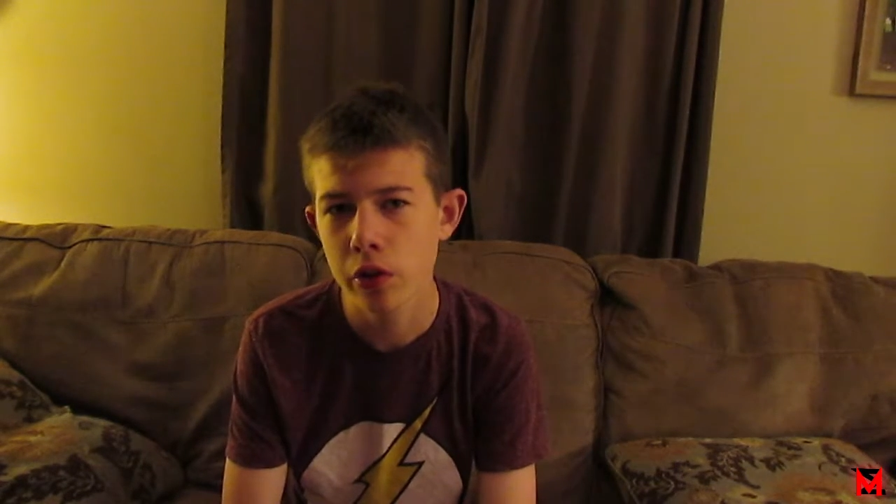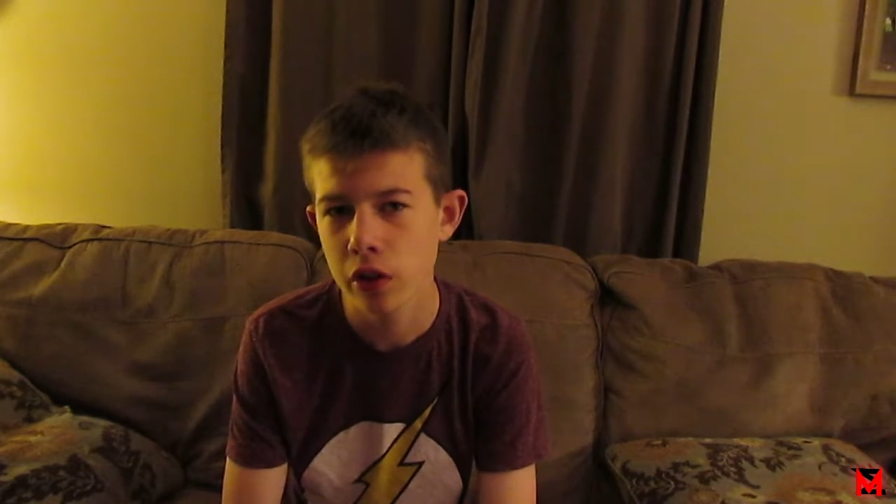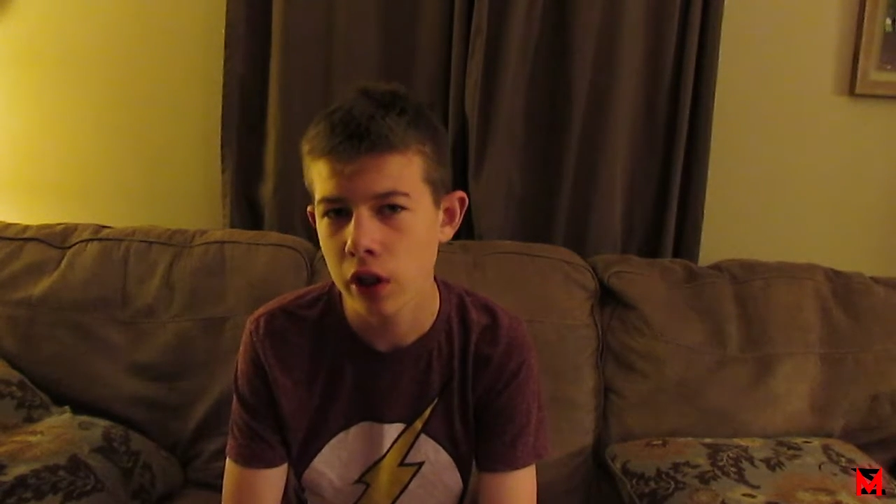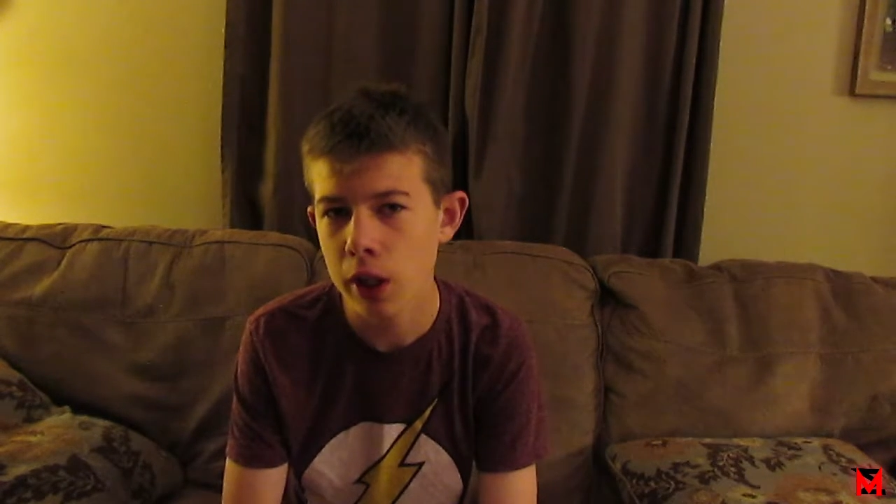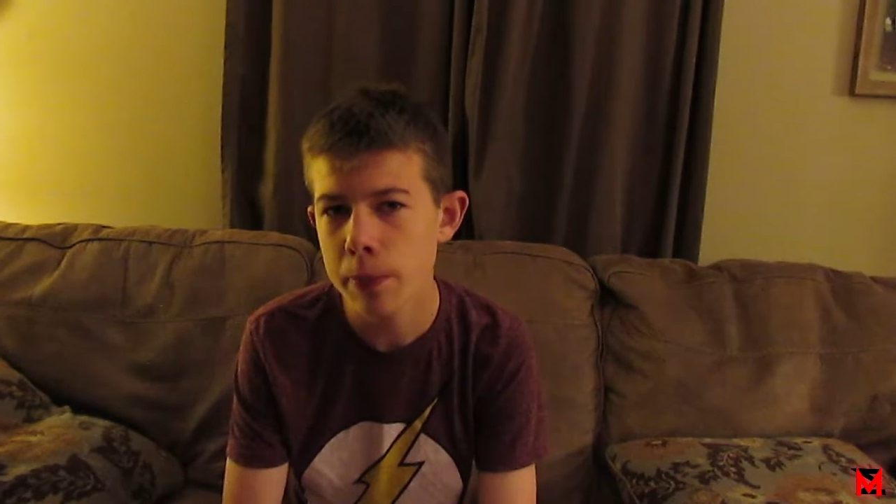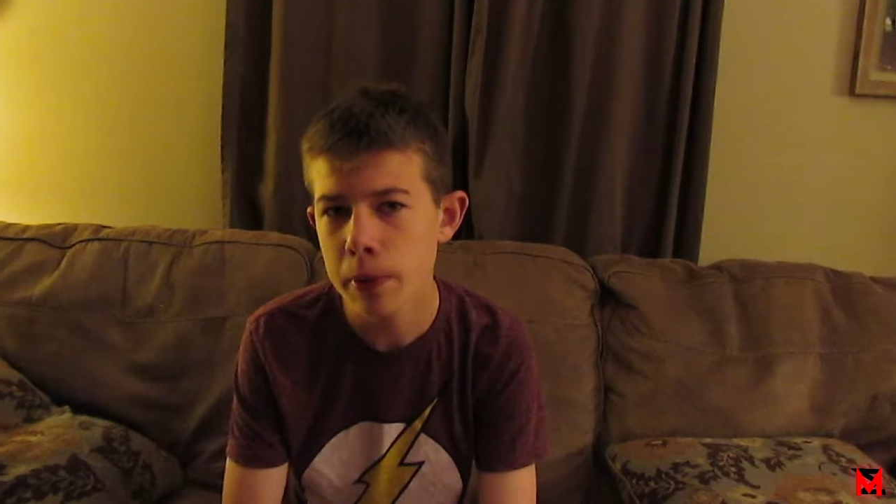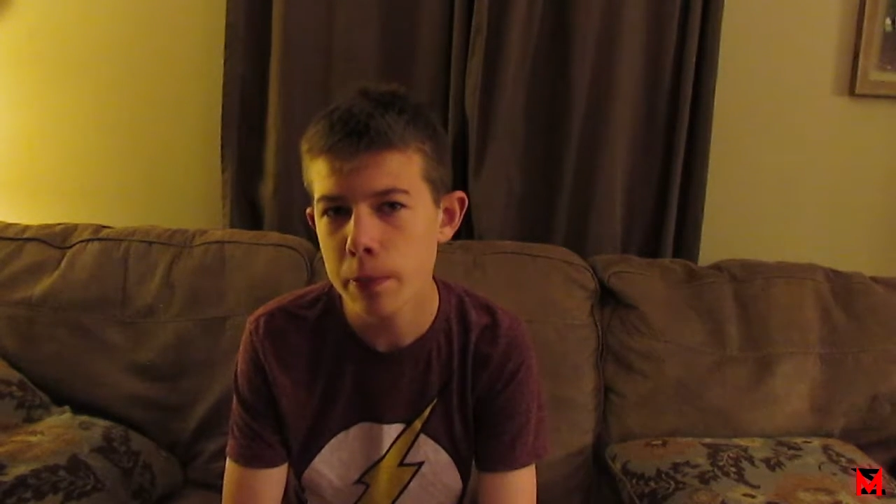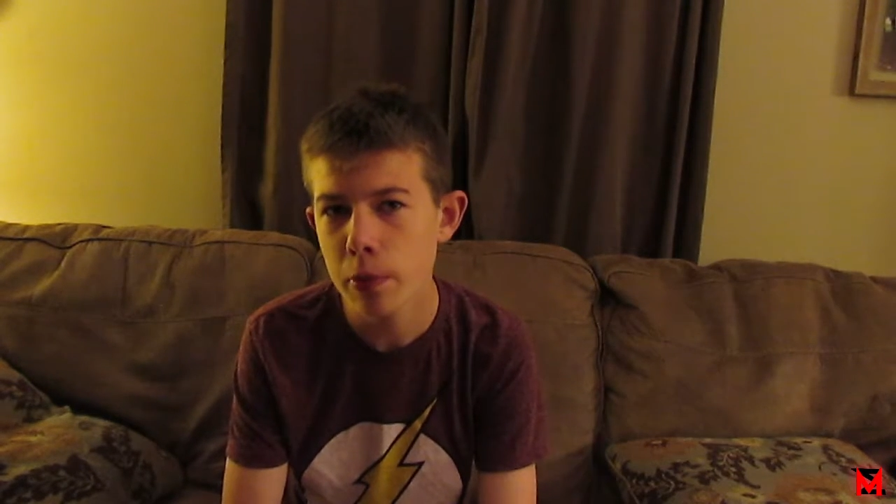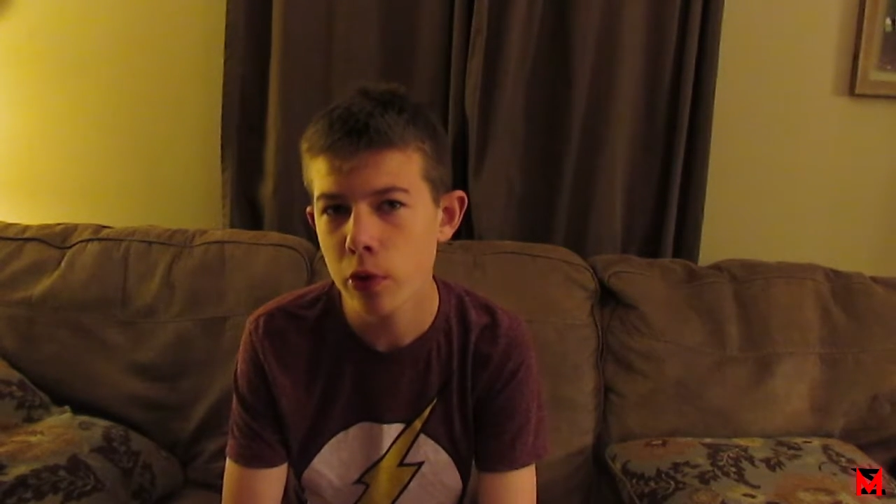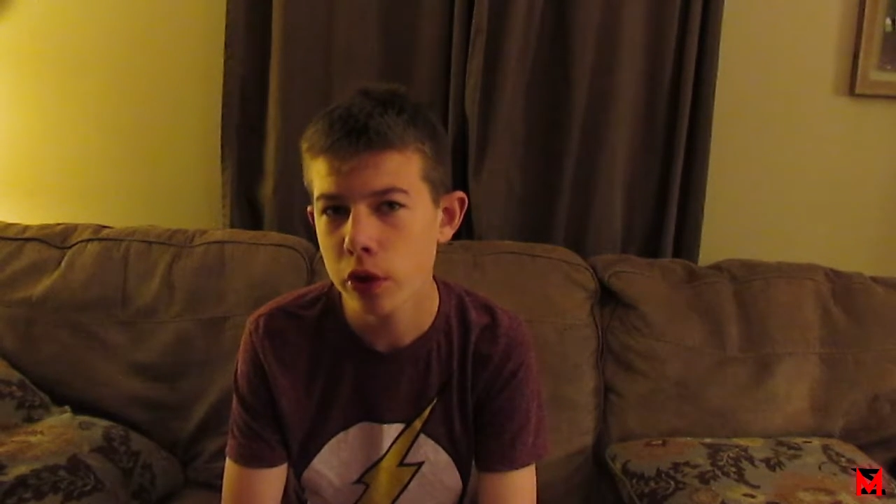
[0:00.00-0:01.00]
with lay
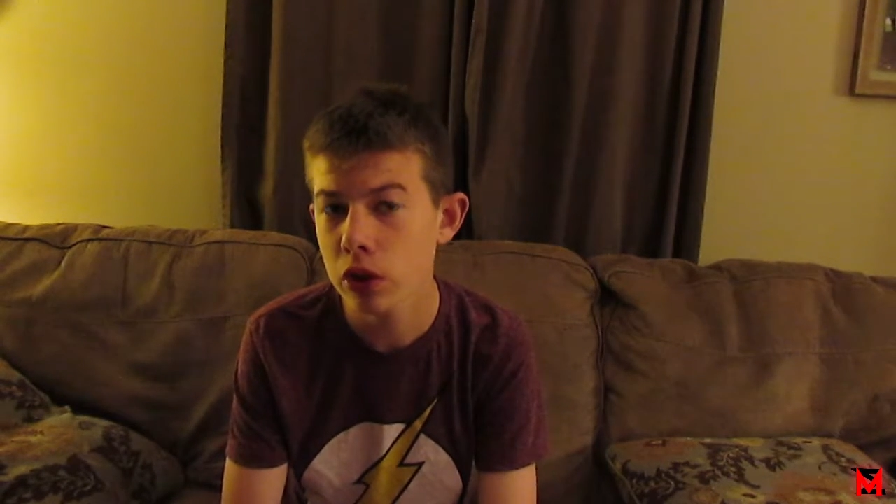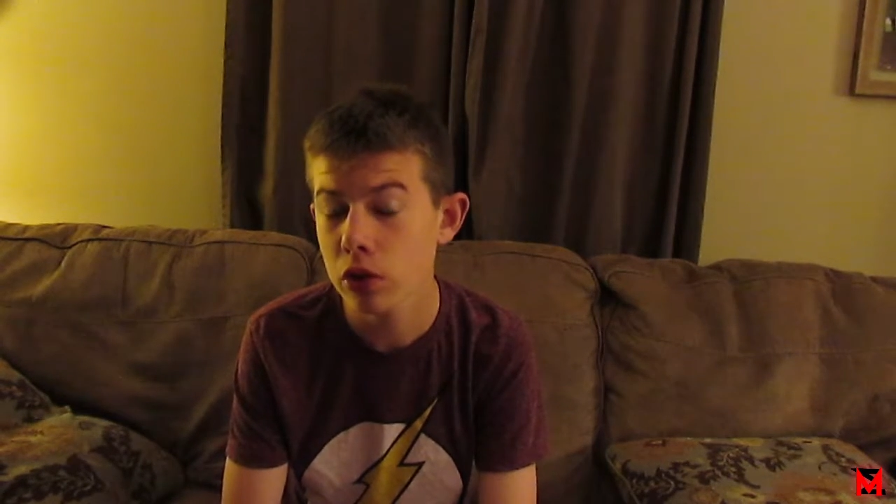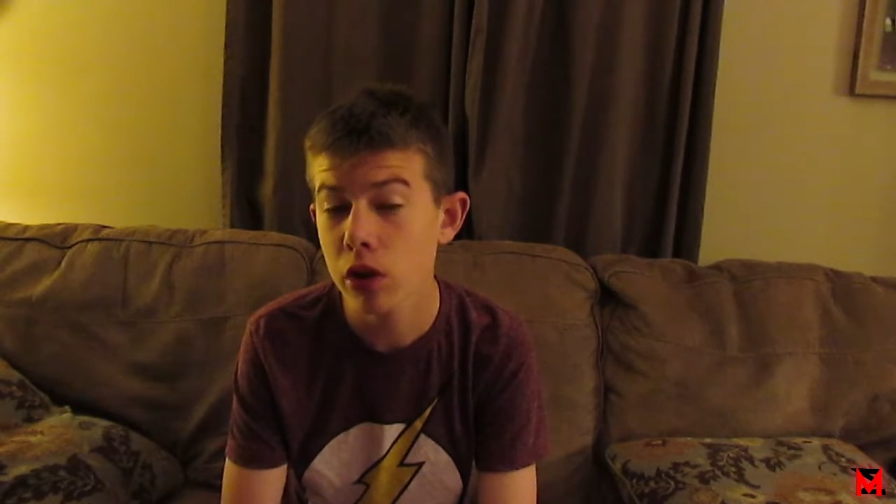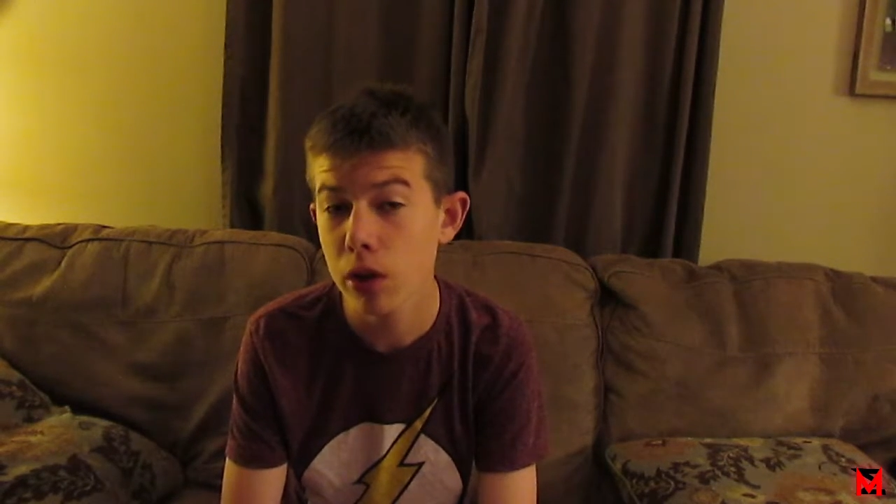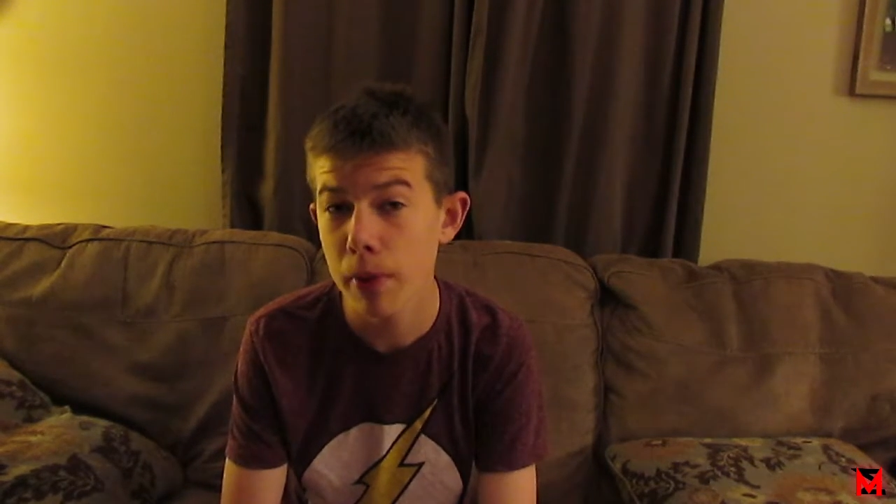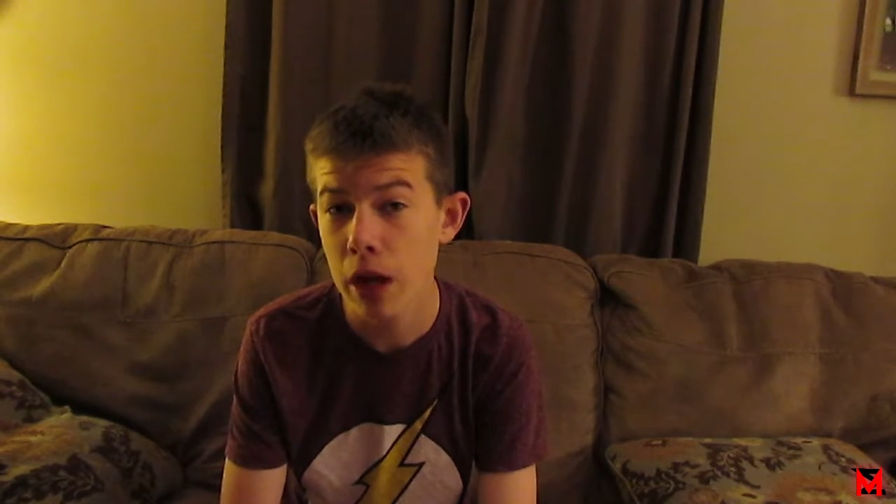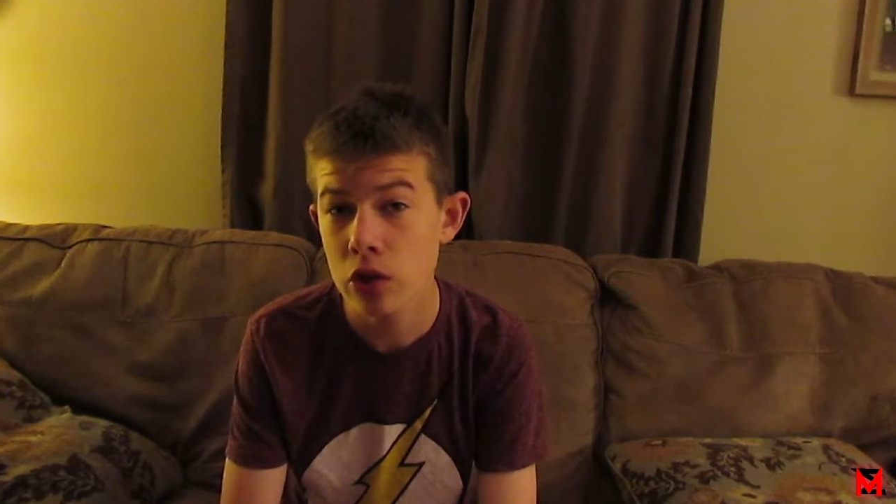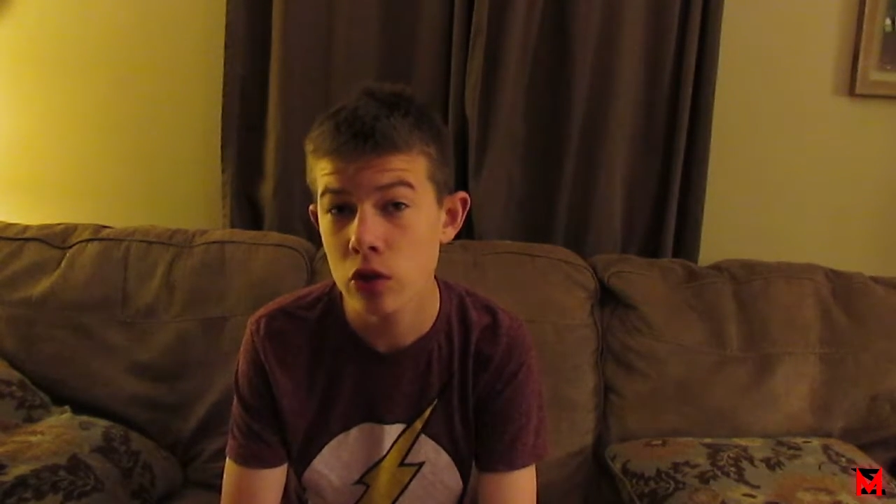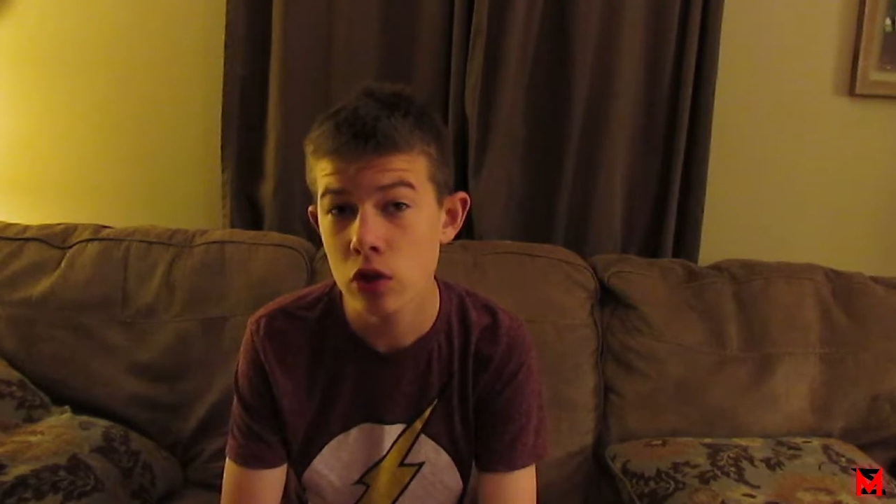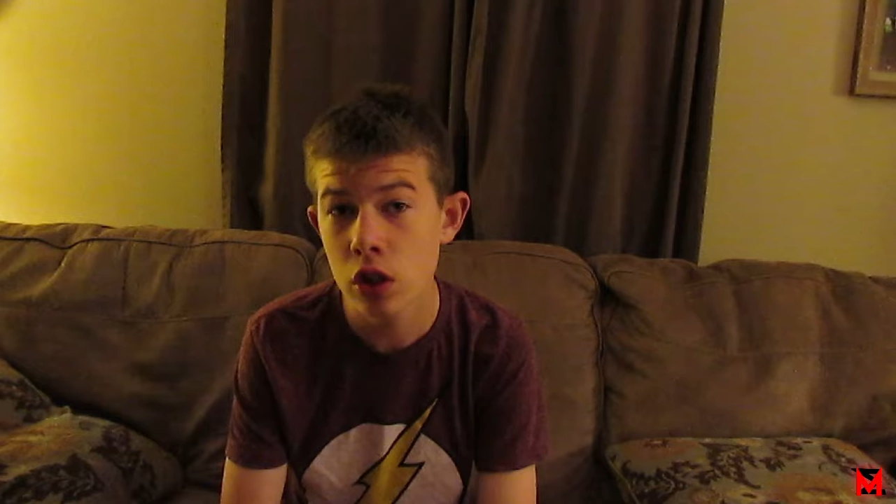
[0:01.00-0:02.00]
people when you're doing a
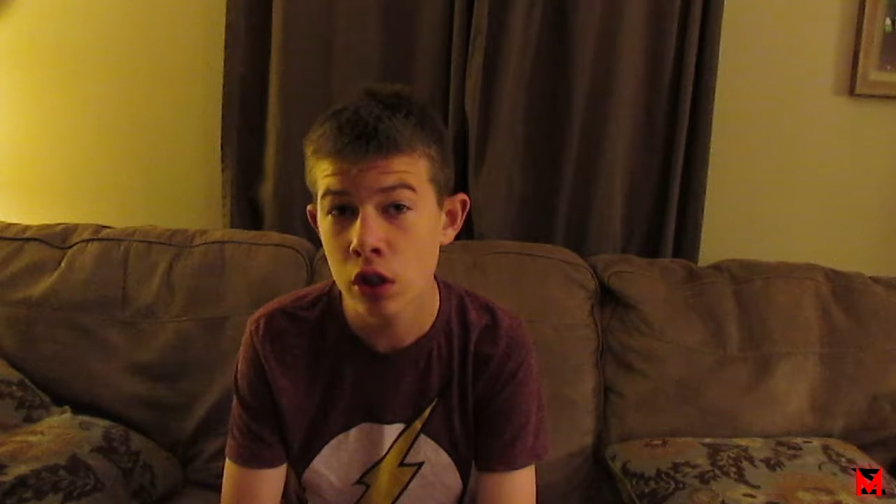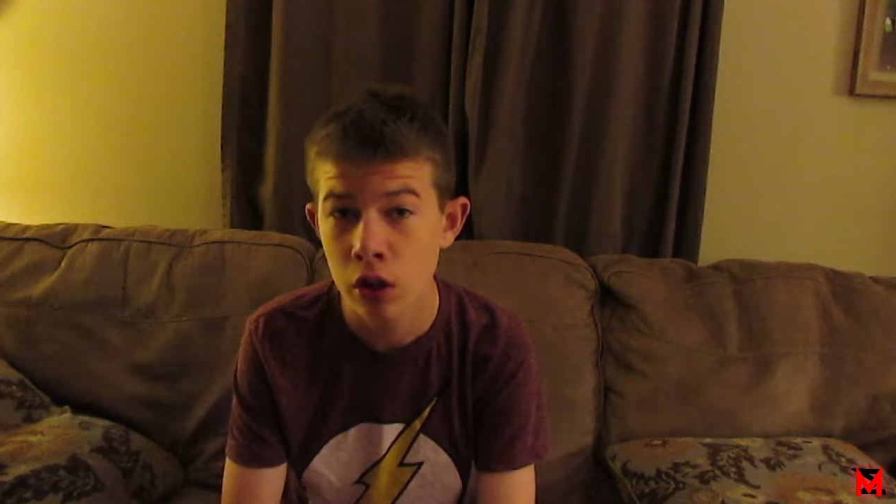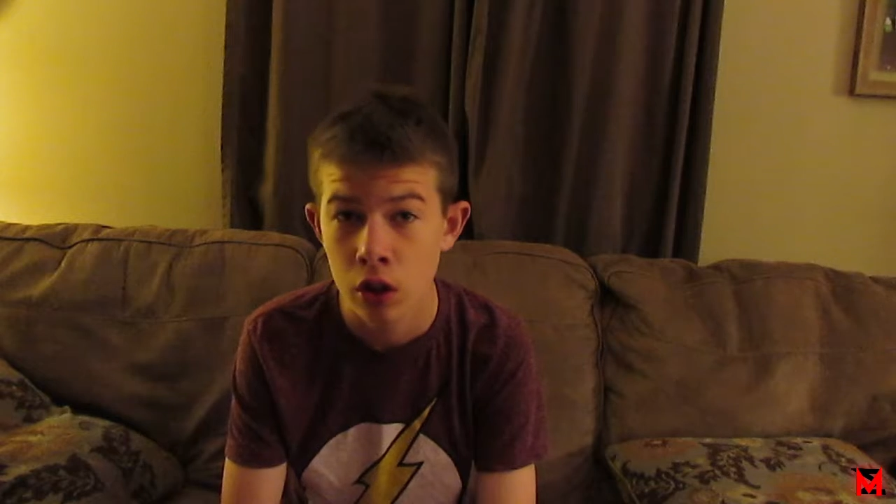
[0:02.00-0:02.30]
magic trick.